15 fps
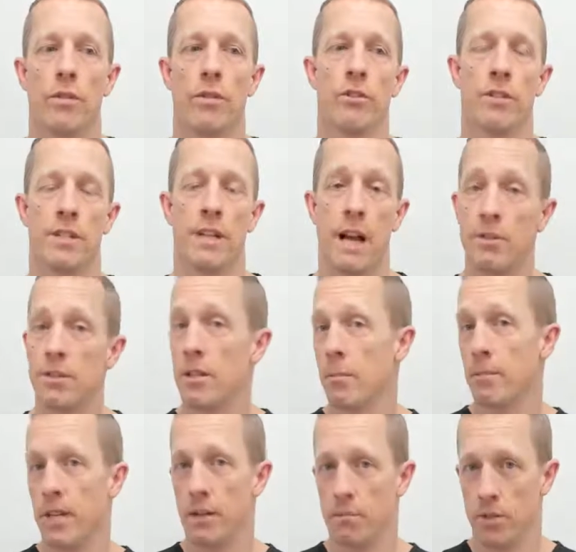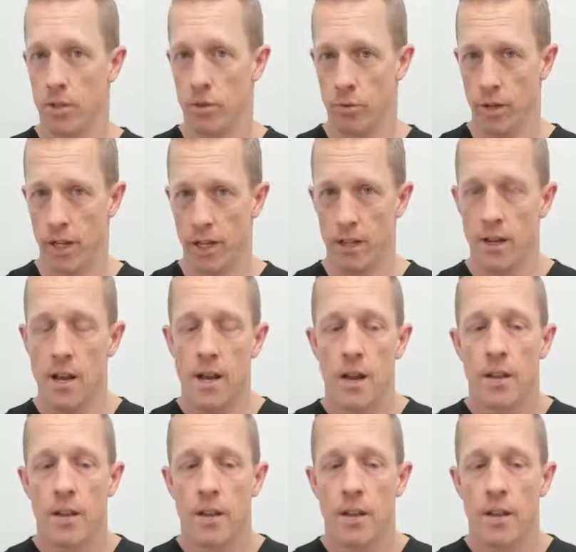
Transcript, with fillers: there's now something in between